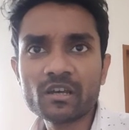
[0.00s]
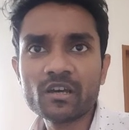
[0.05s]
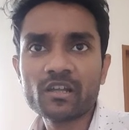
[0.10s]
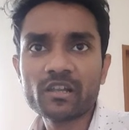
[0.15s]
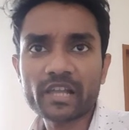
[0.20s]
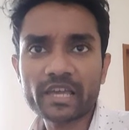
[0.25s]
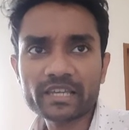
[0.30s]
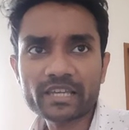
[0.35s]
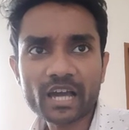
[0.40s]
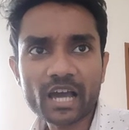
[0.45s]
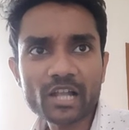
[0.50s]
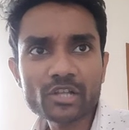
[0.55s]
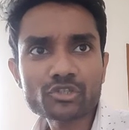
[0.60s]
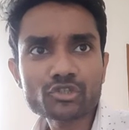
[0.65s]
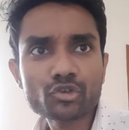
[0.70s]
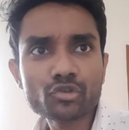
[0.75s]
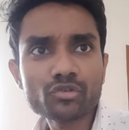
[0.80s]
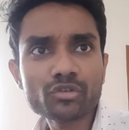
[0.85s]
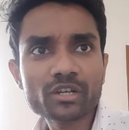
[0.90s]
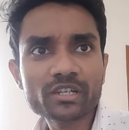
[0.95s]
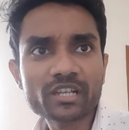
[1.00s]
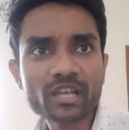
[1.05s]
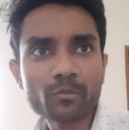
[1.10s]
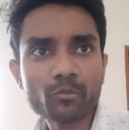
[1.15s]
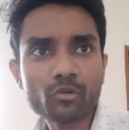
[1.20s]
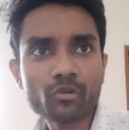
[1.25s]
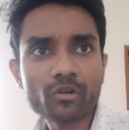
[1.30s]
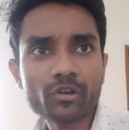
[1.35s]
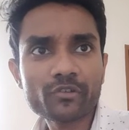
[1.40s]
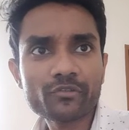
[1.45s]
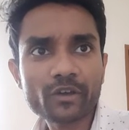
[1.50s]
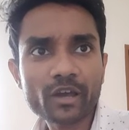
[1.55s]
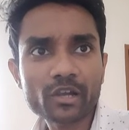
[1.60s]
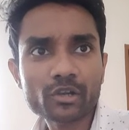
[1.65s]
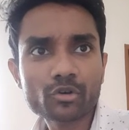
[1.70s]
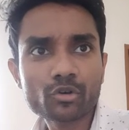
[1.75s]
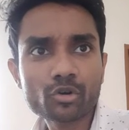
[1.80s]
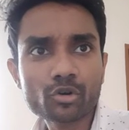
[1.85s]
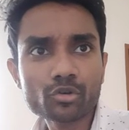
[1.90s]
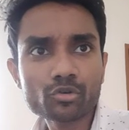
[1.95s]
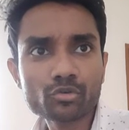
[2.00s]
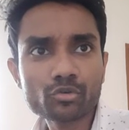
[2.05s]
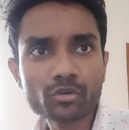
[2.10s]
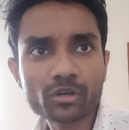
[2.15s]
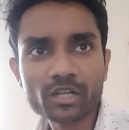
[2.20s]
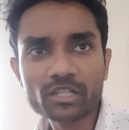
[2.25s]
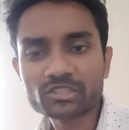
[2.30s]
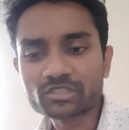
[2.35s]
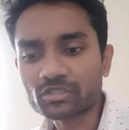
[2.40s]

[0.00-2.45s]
Like I'll show you a demo. If I'll go to Google